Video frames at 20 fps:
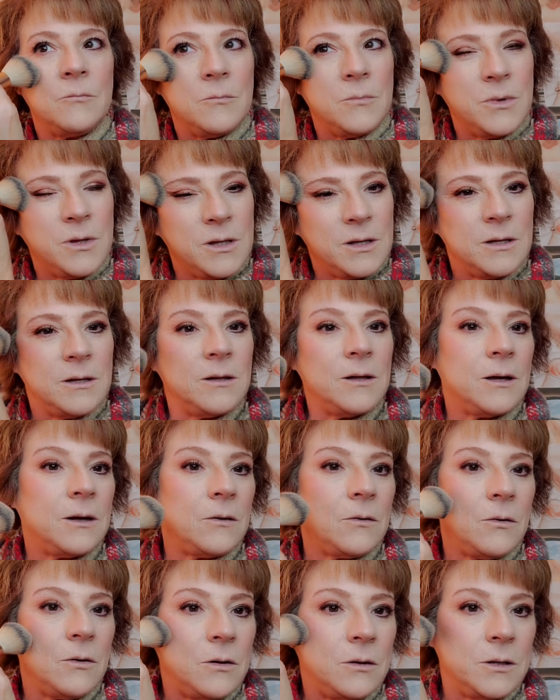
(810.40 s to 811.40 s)
Blend that
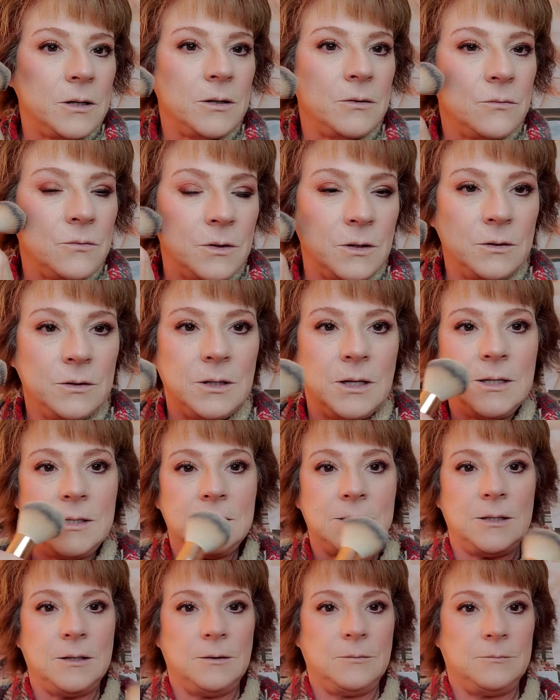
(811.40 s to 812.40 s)
all in real
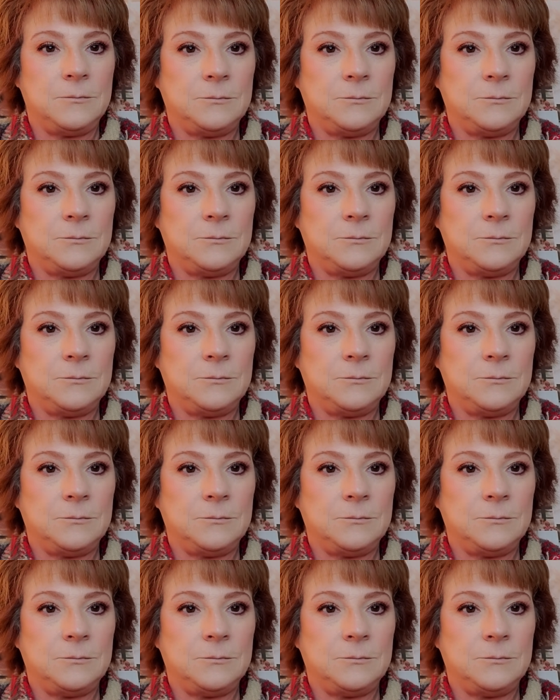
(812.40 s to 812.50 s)
nicely.